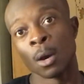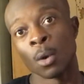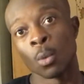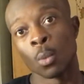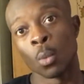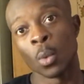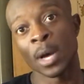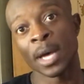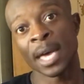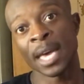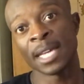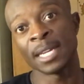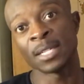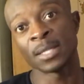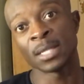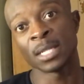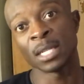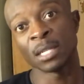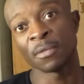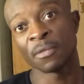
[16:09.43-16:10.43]

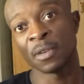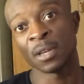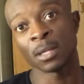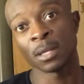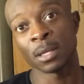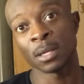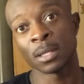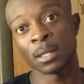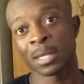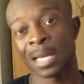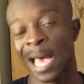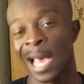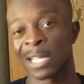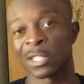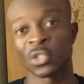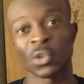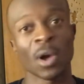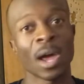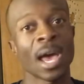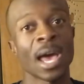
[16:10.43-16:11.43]
18650s. I
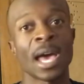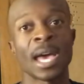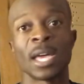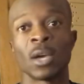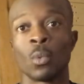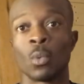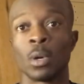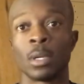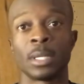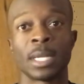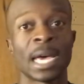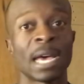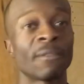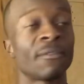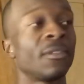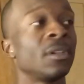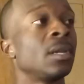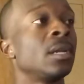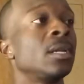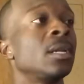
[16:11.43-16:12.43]
tried, it will not
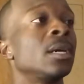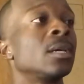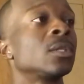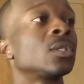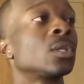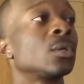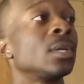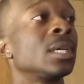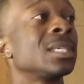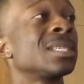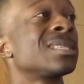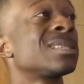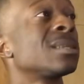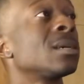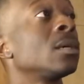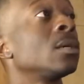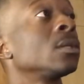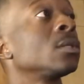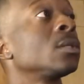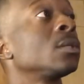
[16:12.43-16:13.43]
fit in there, so that
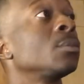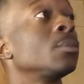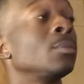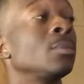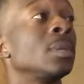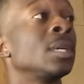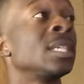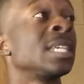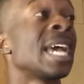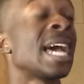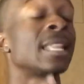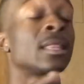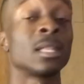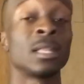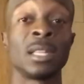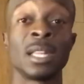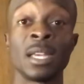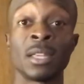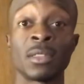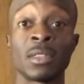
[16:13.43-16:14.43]
sucks. It got the
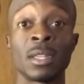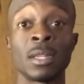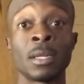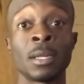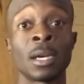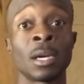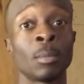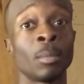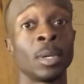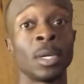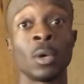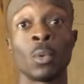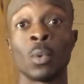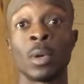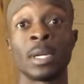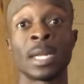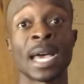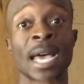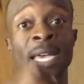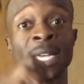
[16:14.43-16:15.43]
length in there, but it will
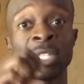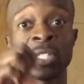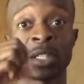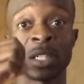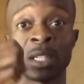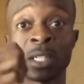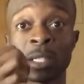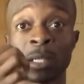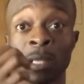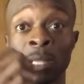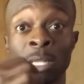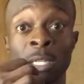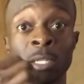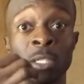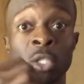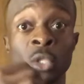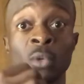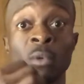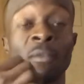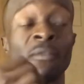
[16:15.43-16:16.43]
not. It's just a little
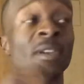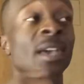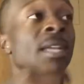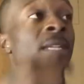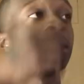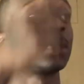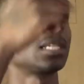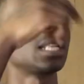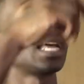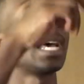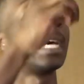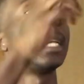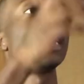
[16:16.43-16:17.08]
too fat to slide